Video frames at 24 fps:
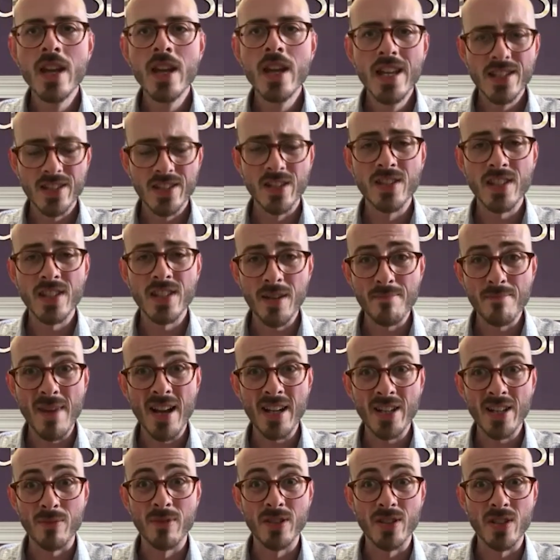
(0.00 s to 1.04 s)
It's going to take
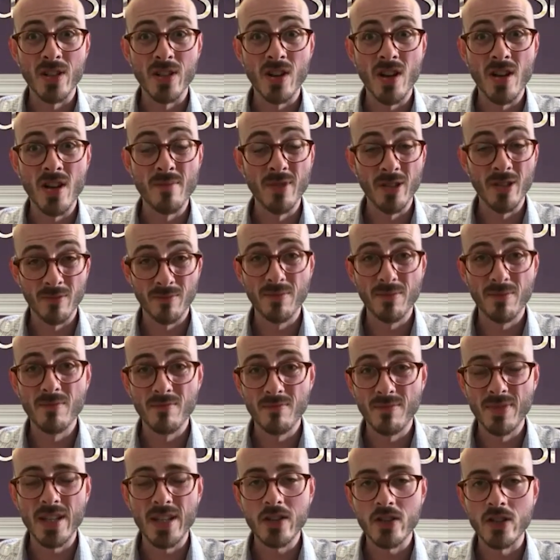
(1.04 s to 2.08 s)
management time and
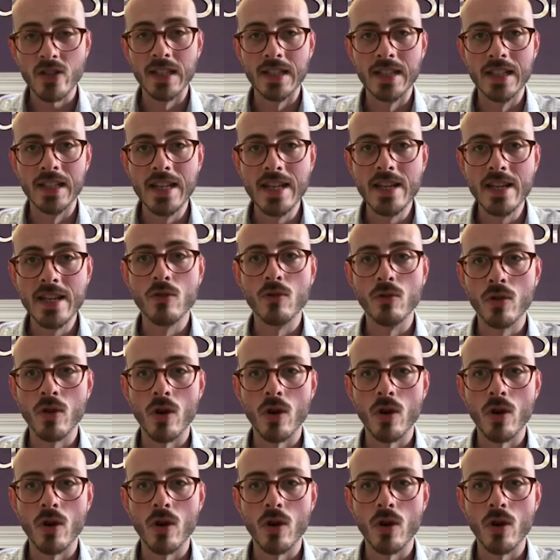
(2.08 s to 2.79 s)
potentially legal